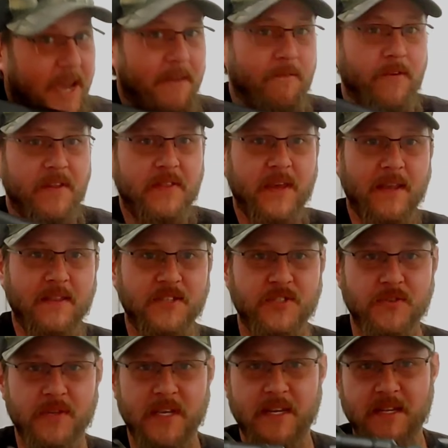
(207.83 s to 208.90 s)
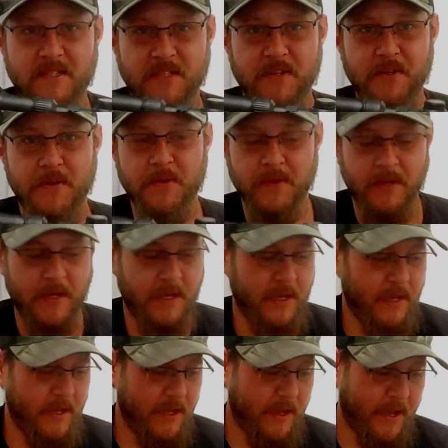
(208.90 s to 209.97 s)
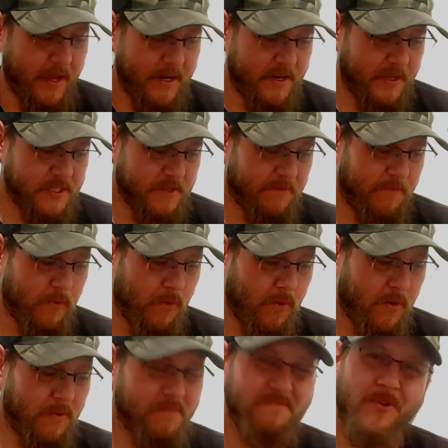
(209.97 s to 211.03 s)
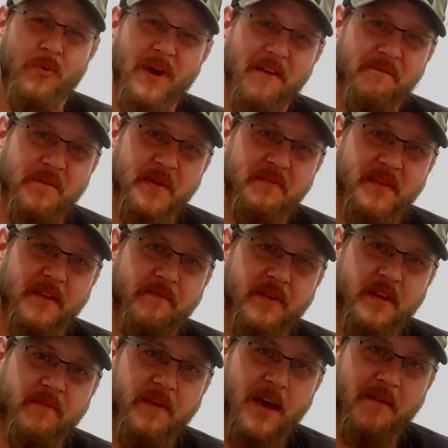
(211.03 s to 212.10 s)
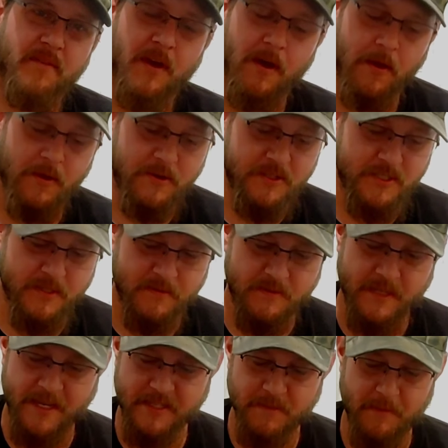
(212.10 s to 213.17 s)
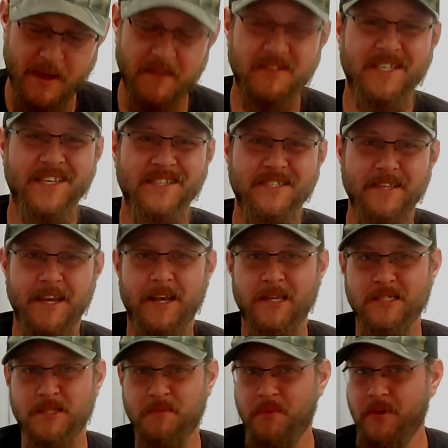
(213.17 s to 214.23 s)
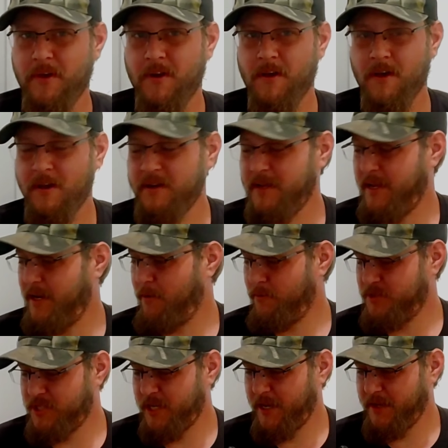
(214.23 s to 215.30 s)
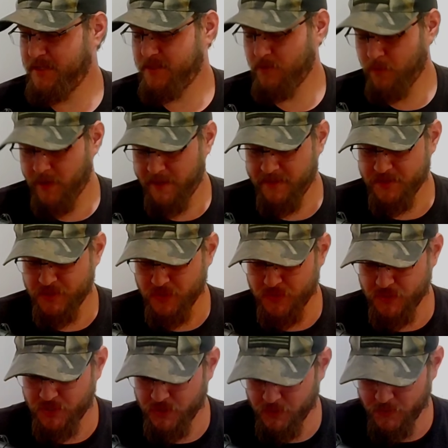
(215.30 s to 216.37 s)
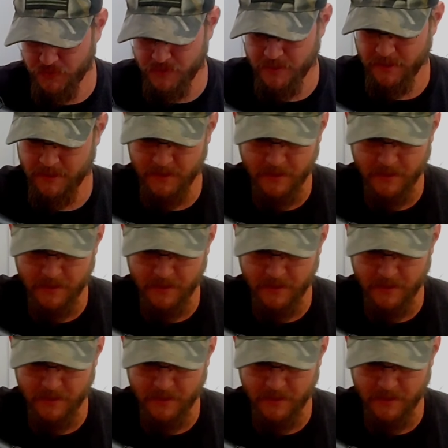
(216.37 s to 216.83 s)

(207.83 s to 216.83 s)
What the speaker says: everything that you need it to do. And it does it for around $50, $55. Takes about 10 seconds to put on, and it will change the way that you shoot.